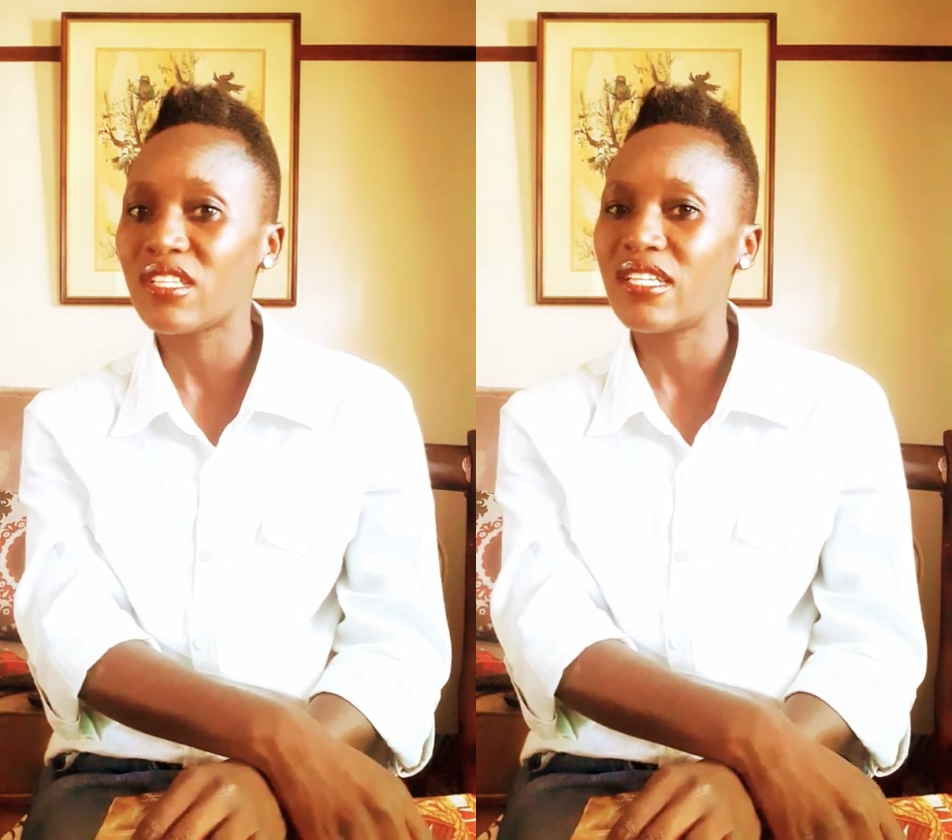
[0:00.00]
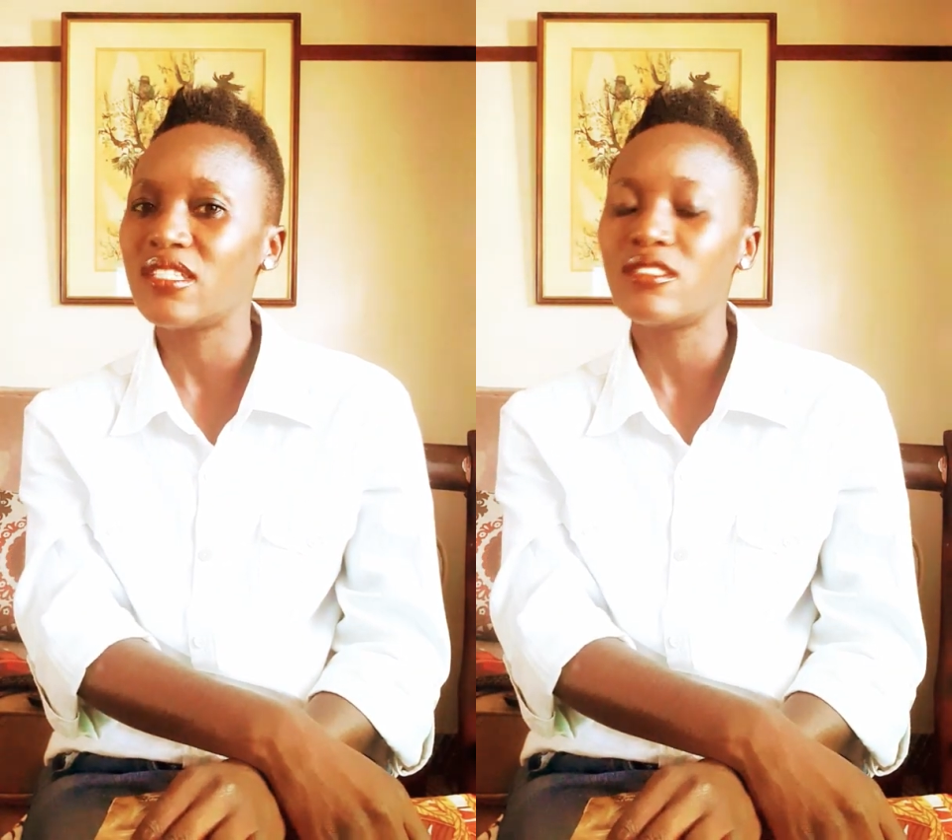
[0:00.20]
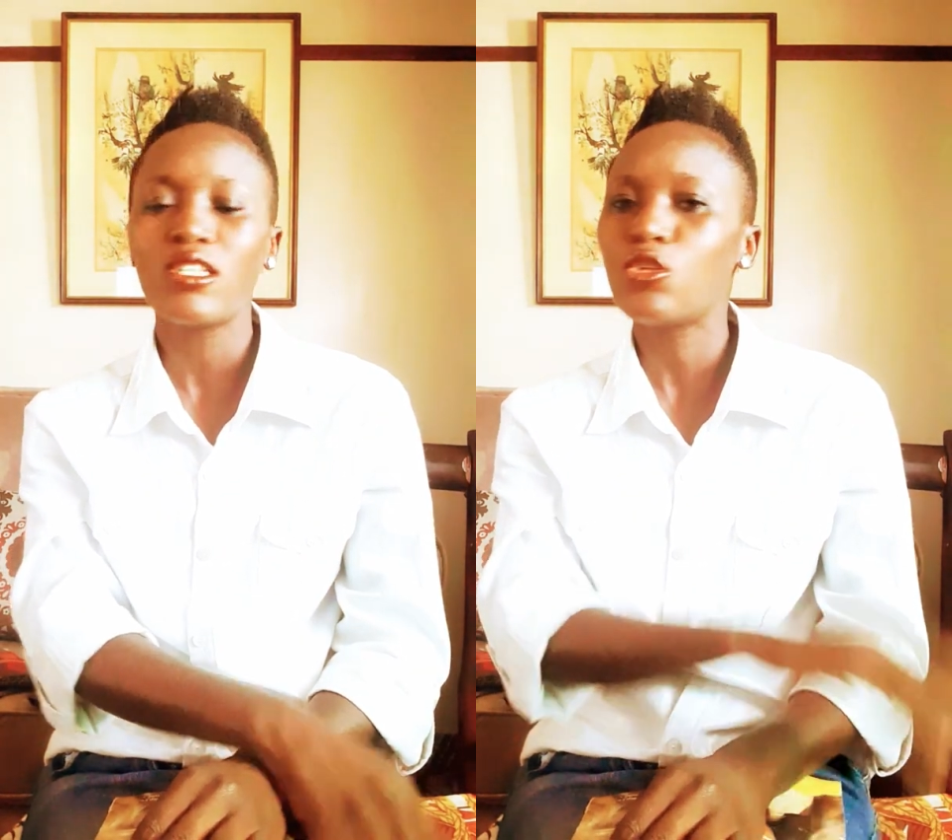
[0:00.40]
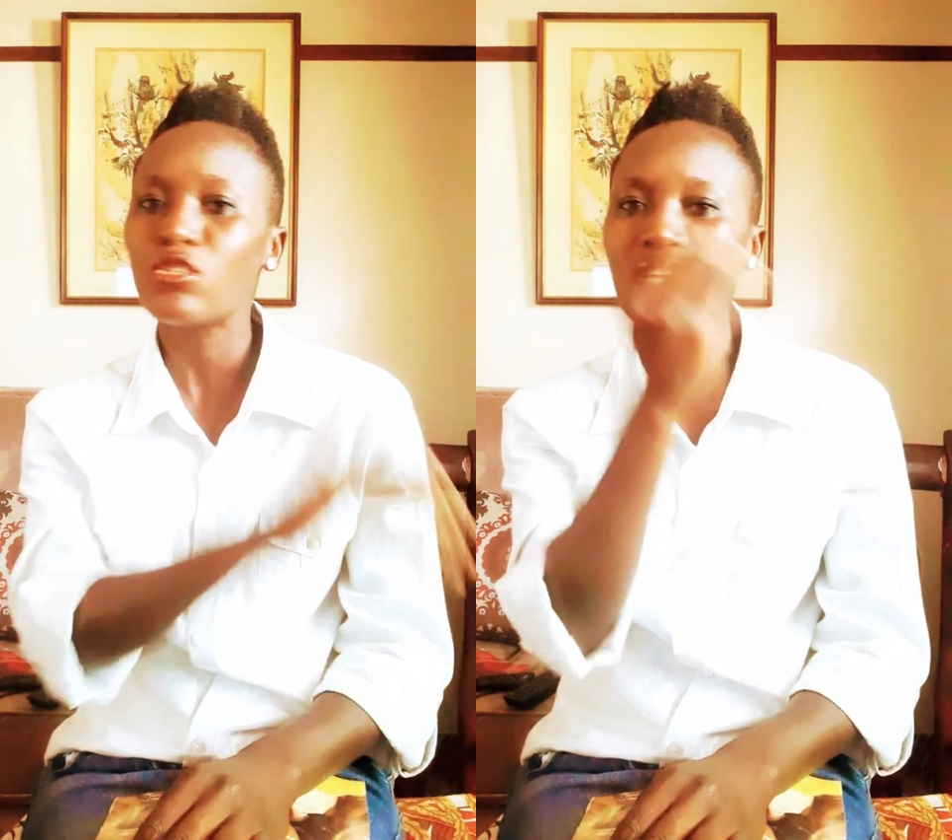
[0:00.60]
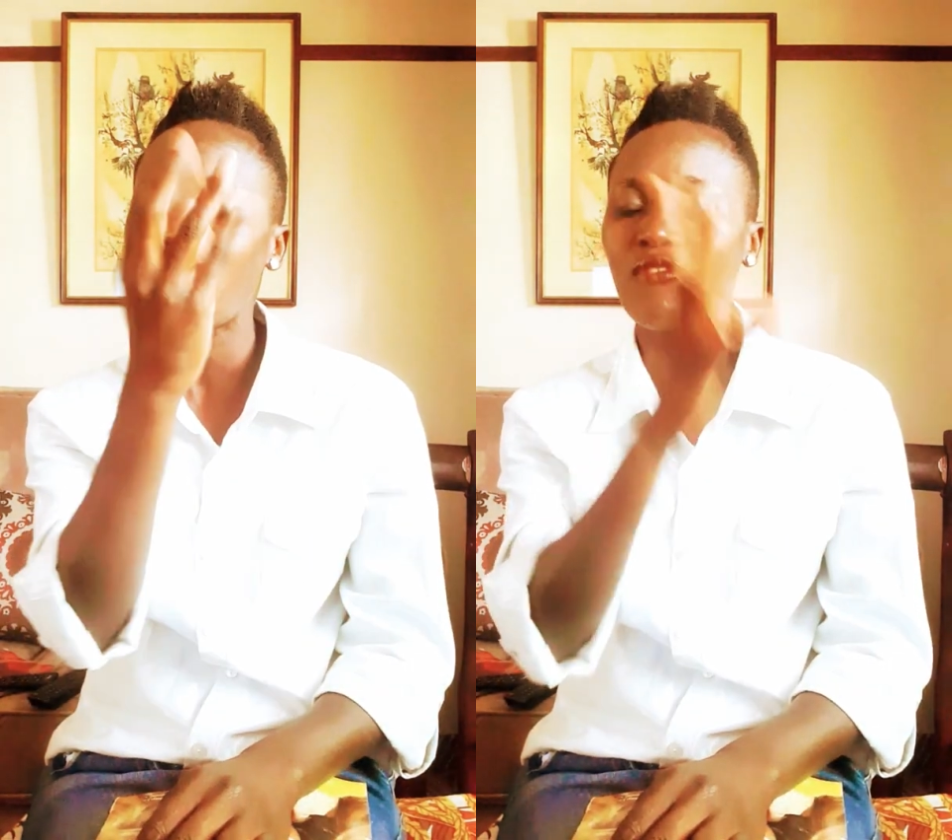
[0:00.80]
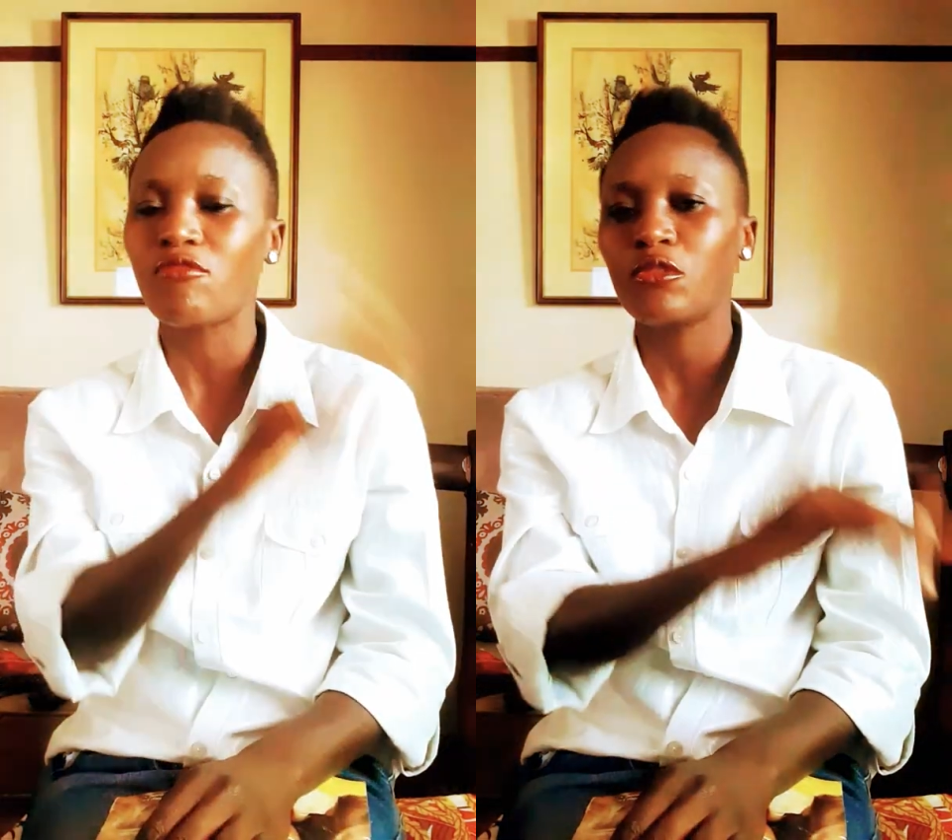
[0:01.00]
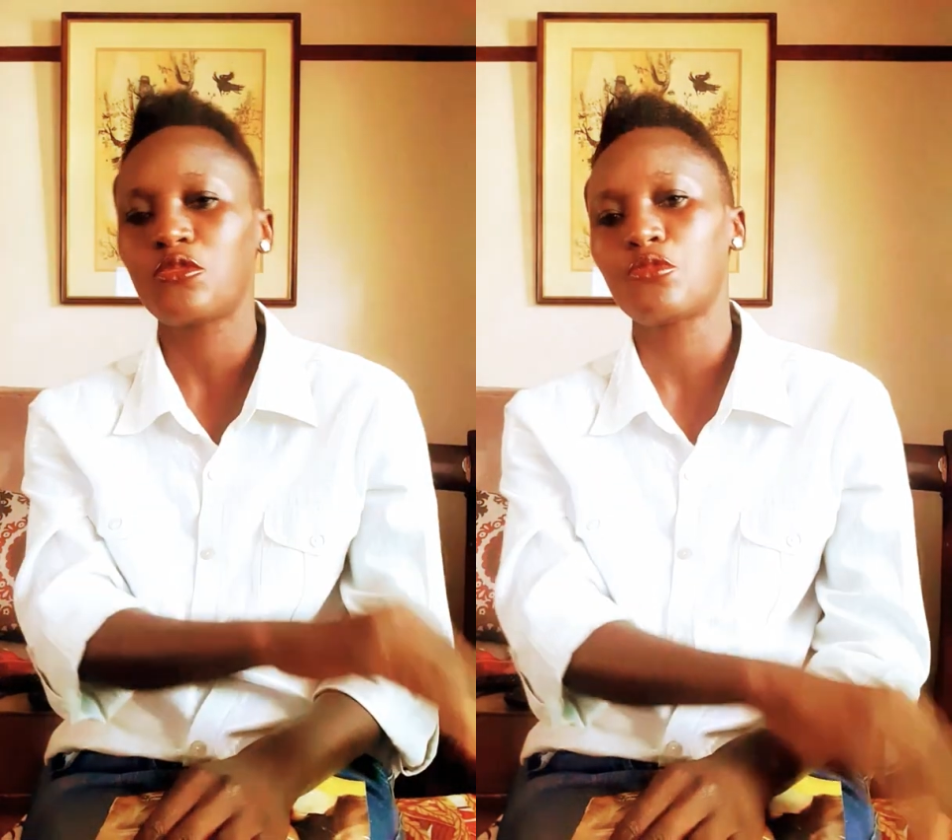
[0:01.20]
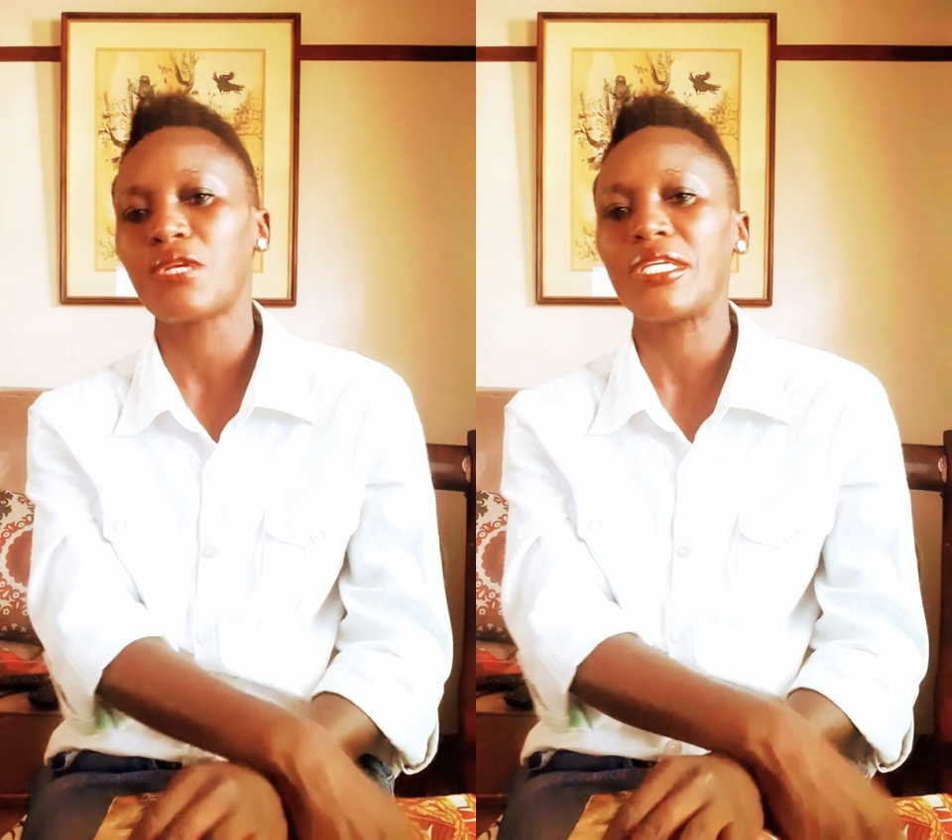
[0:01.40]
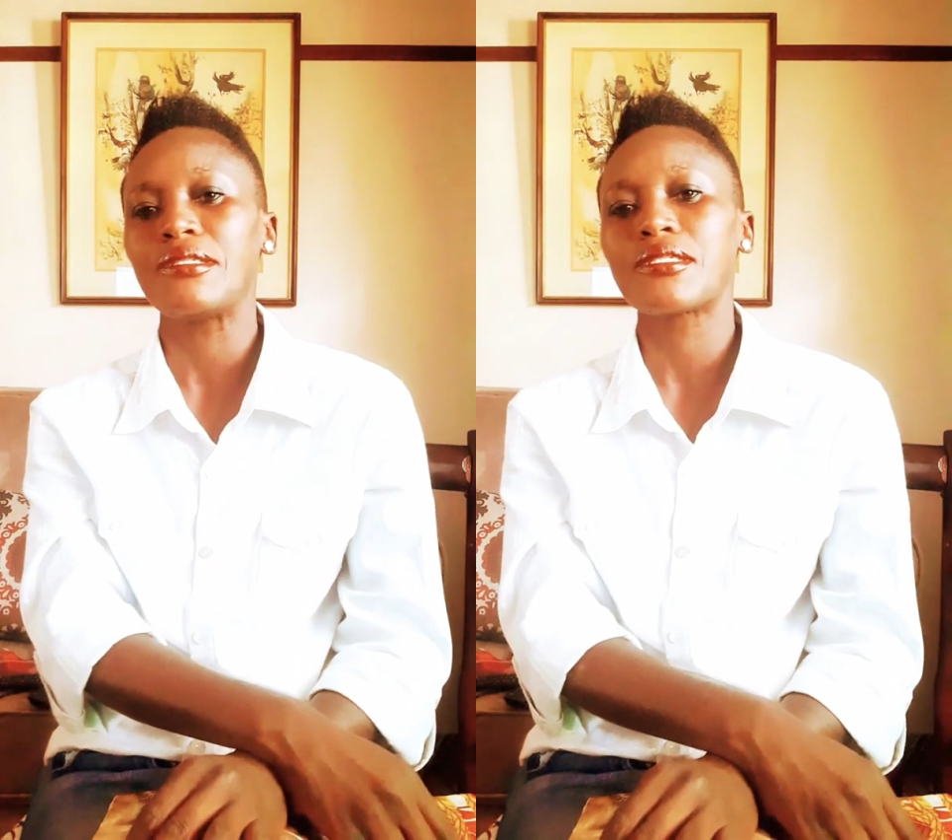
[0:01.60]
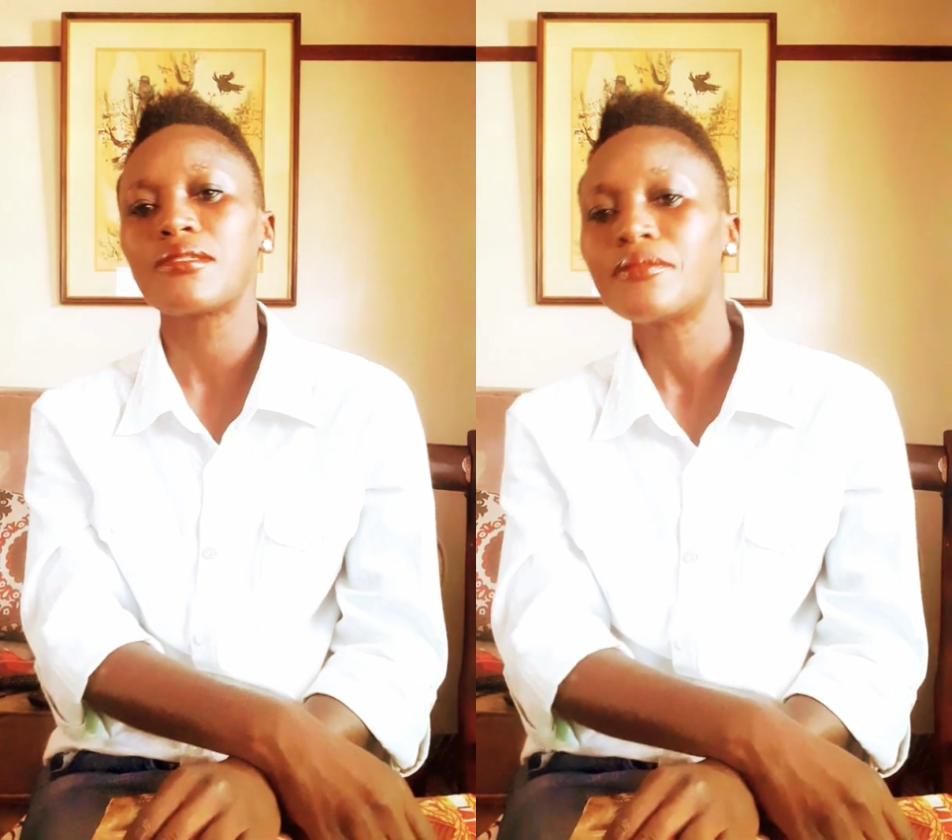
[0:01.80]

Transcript: They don't have a voice to raise.